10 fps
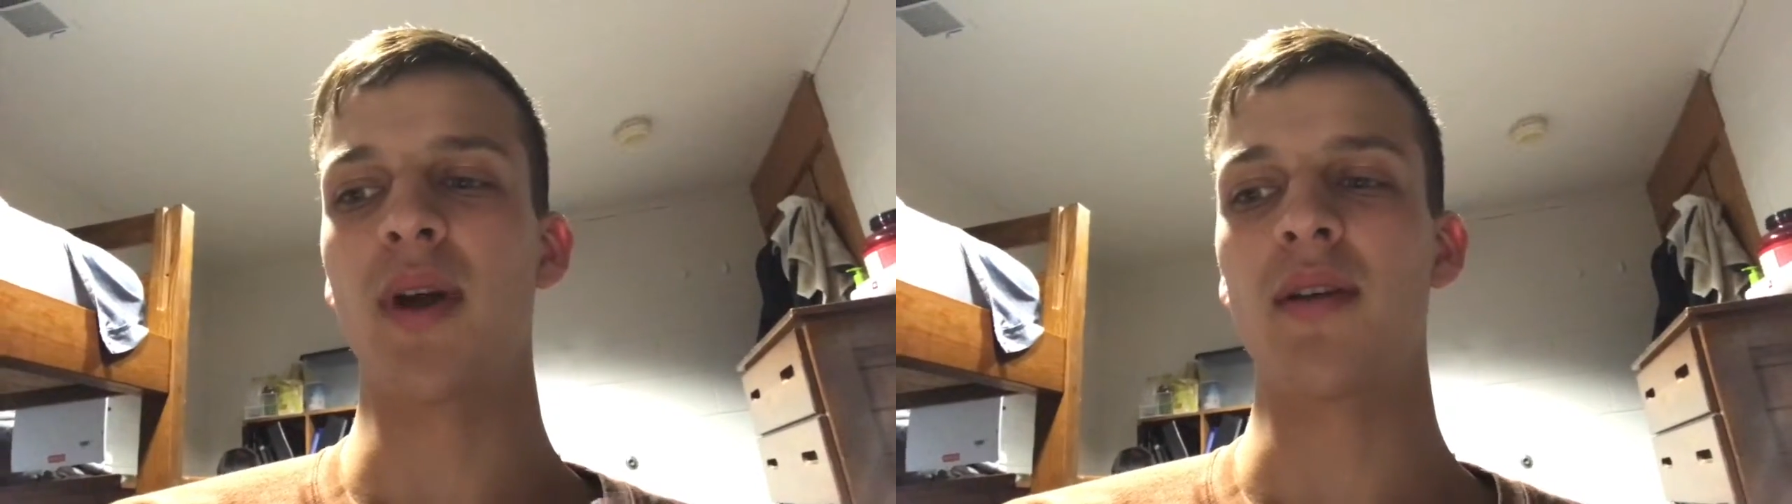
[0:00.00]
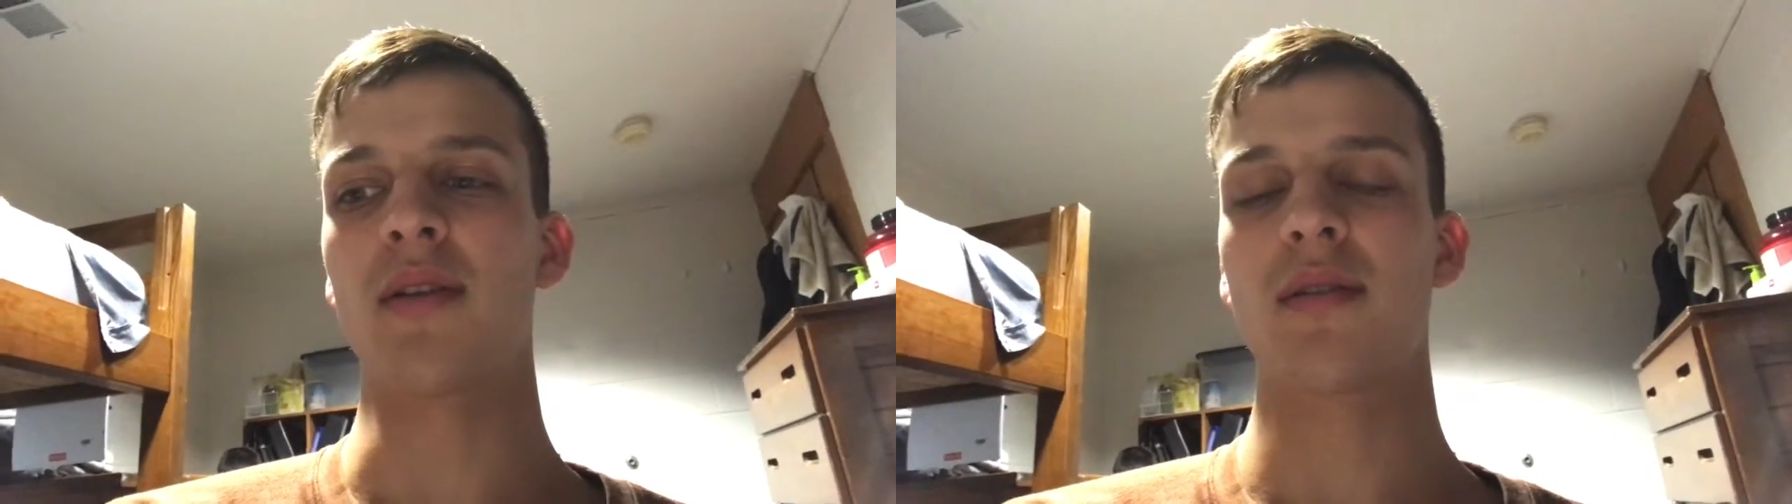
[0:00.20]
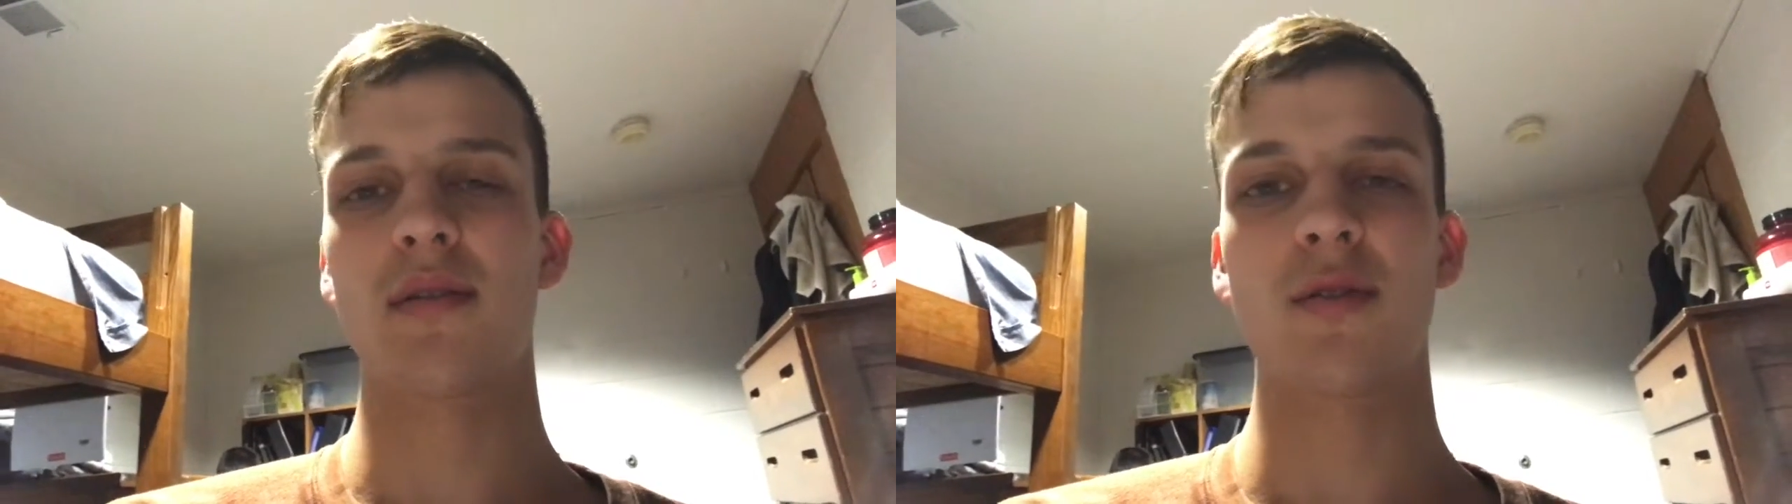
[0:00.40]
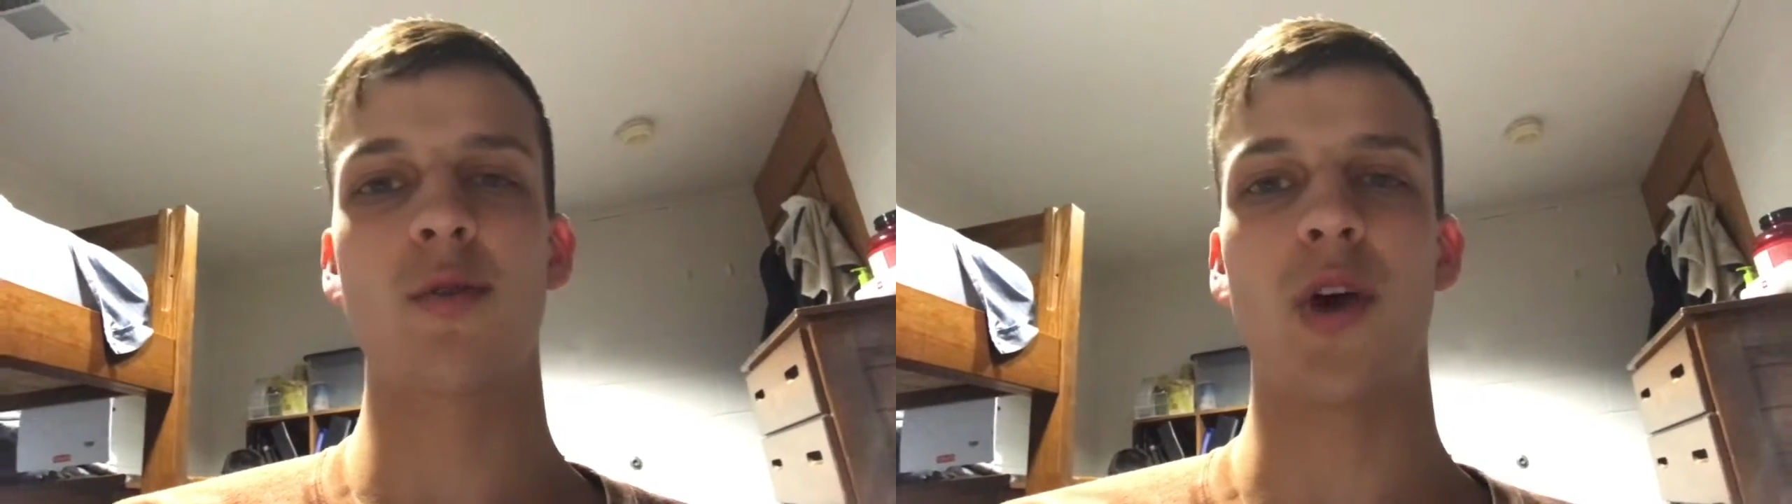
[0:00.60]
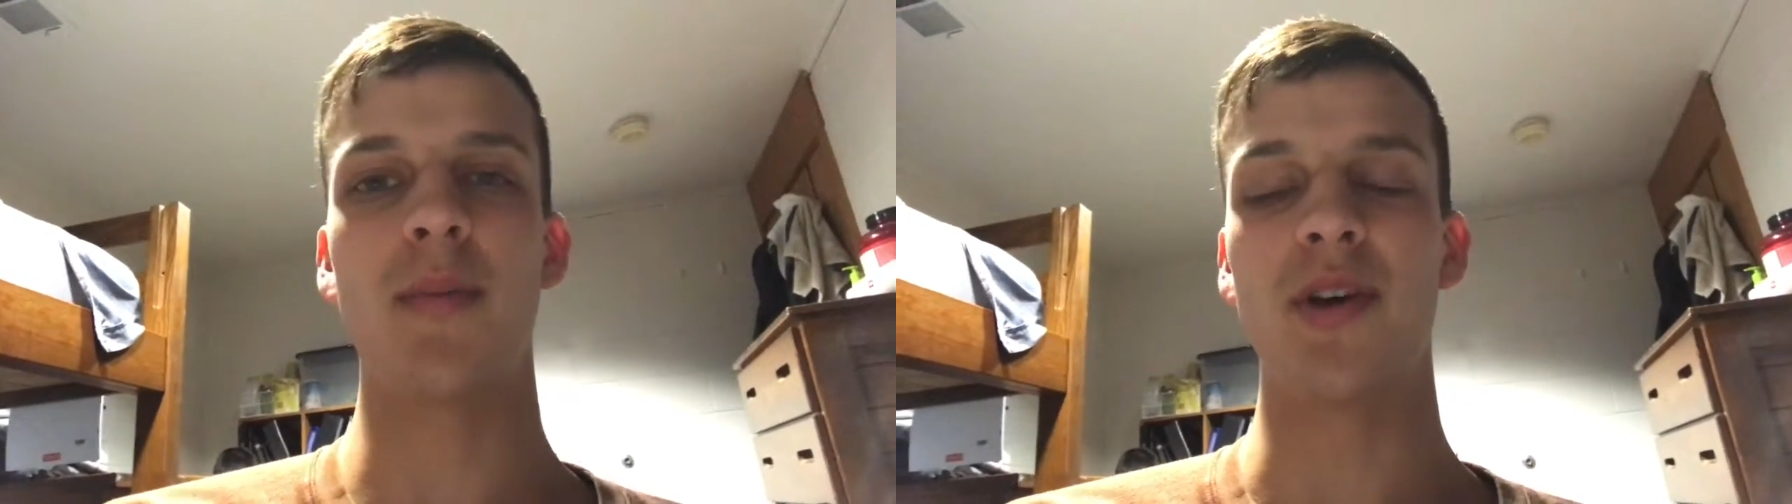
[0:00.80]
been
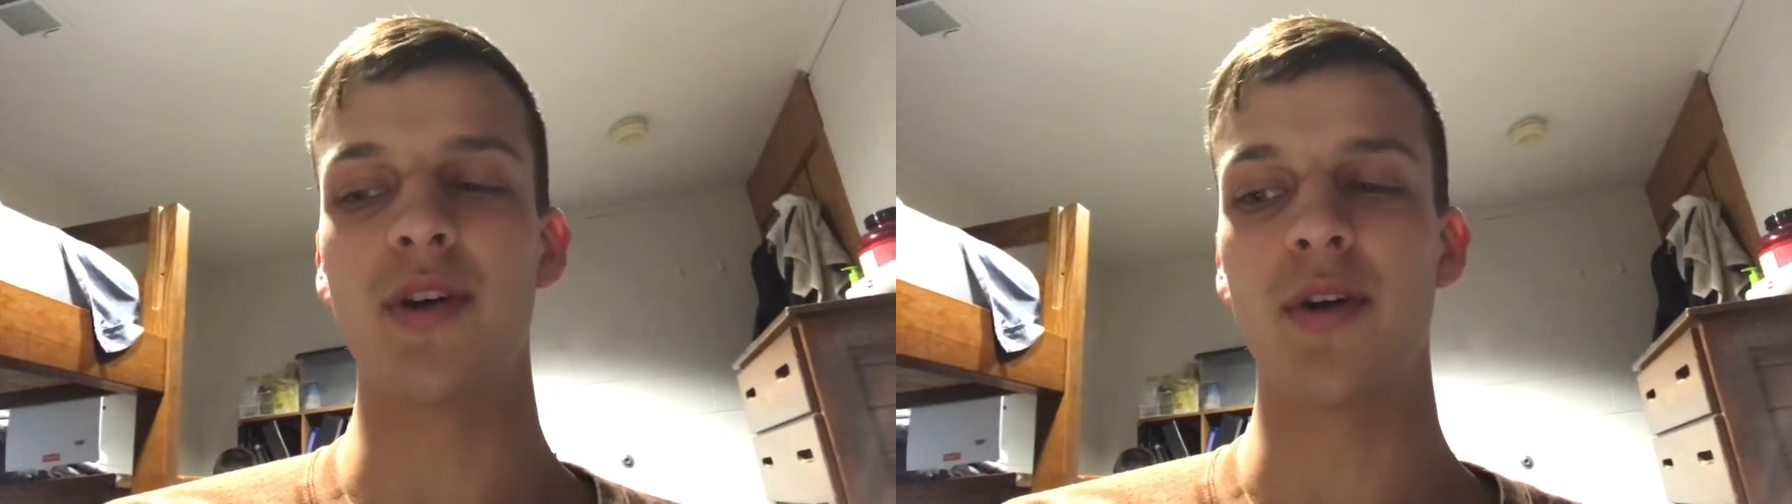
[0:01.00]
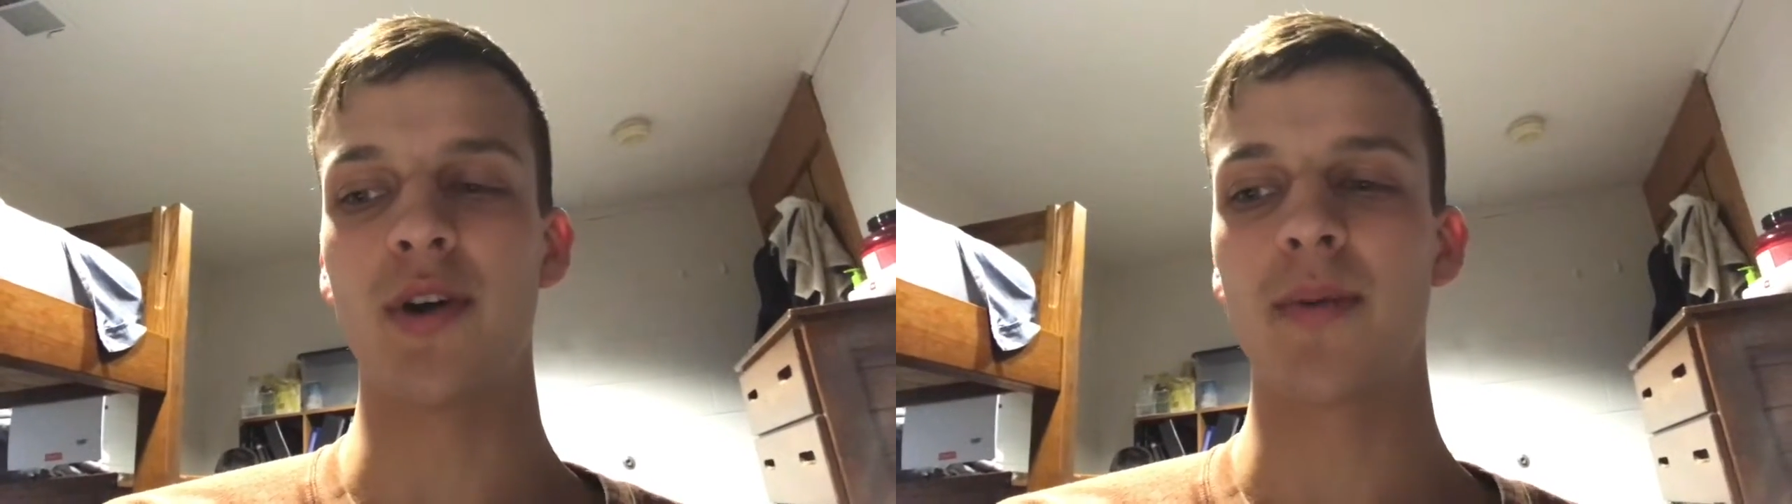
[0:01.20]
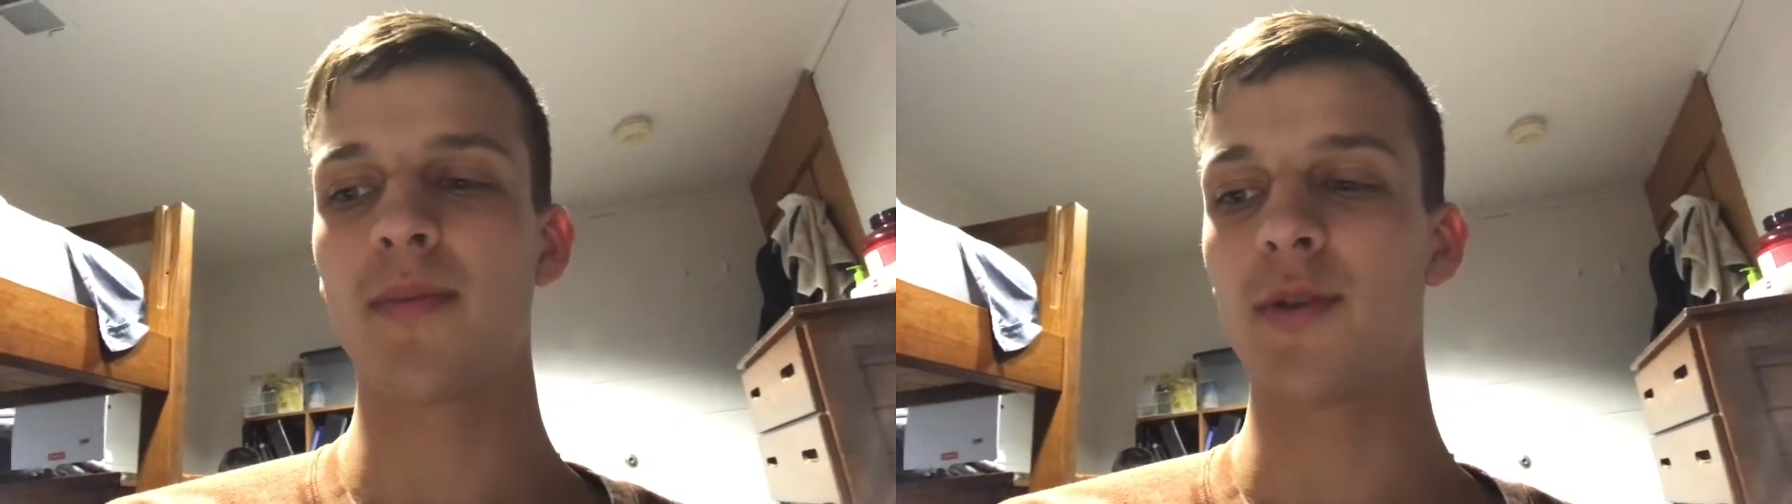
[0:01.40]
quite a bit lower,